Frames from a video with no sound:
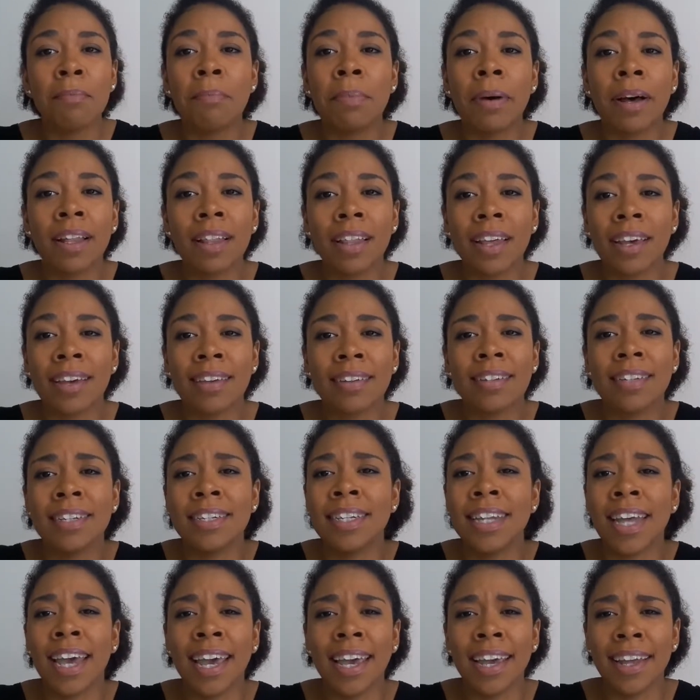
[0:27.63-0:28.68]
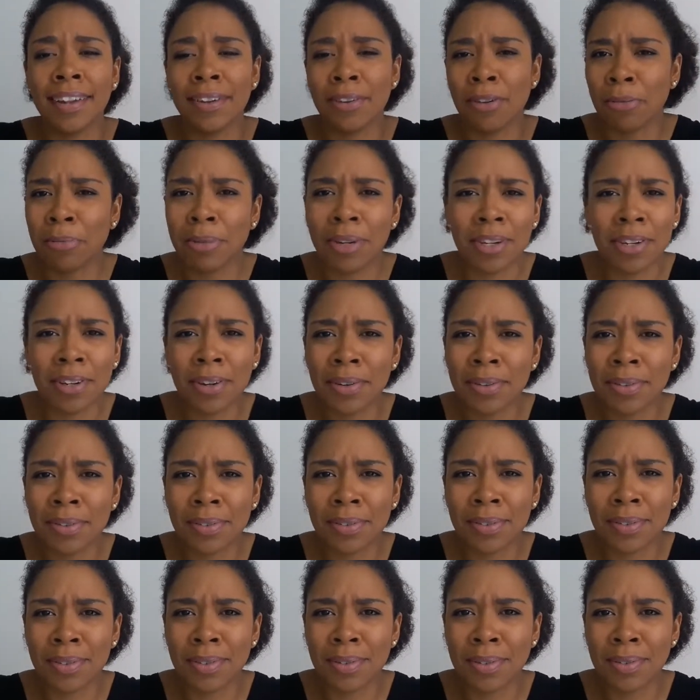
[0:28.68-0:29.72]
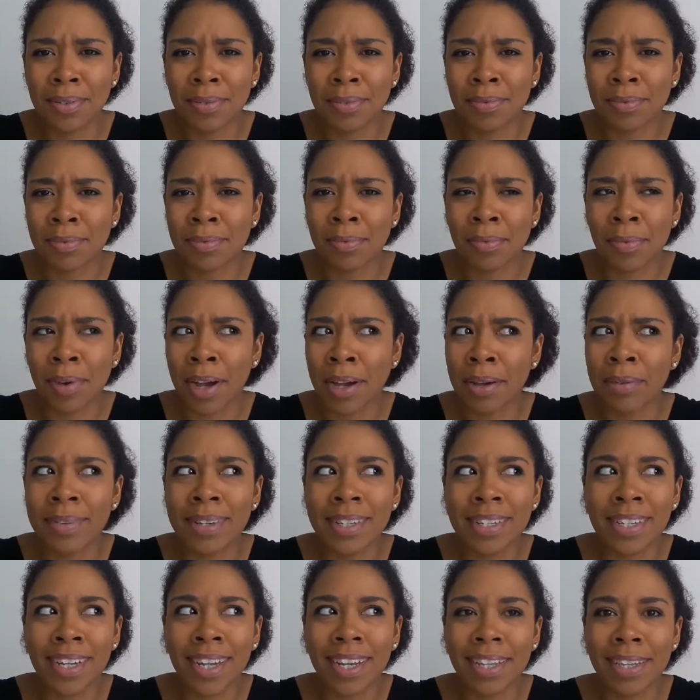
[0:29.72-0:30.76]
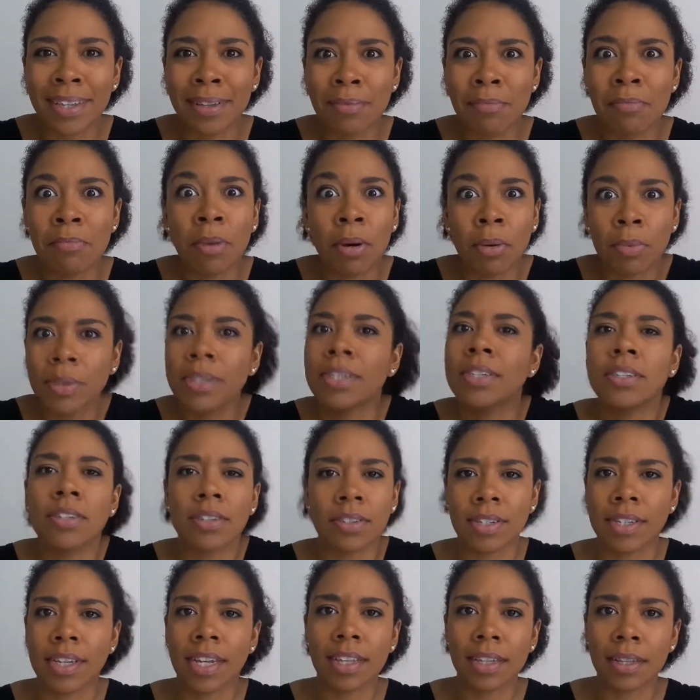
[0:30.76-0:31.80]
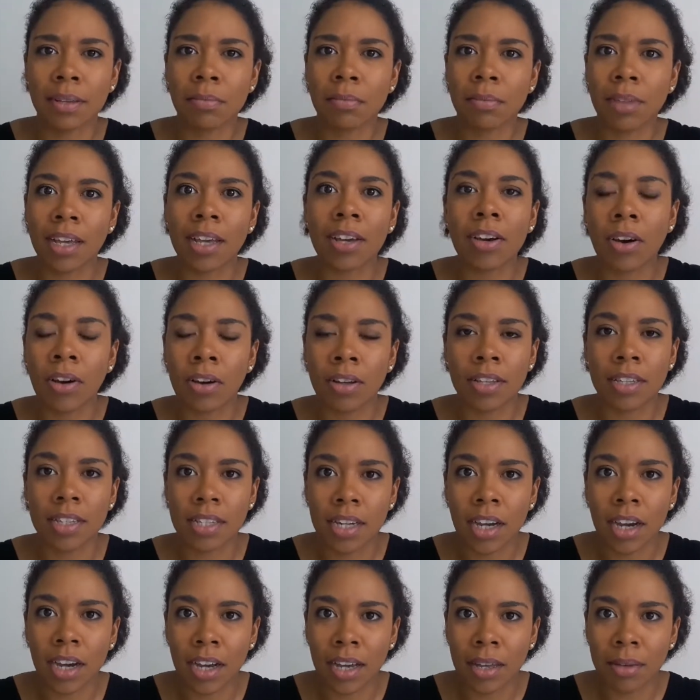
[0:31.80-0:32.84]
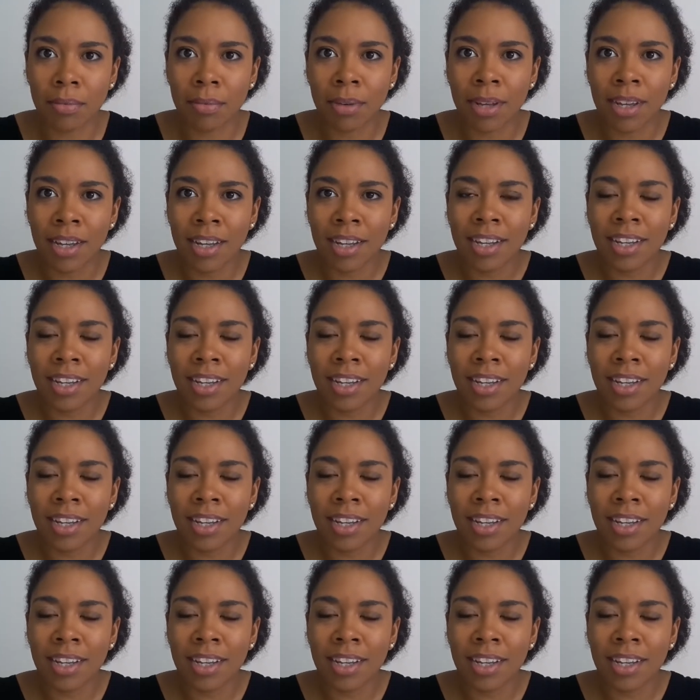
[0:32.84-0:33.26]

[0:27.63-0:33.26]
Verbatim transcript: but like today, nobody knows why we say them, but we still say them like all the time.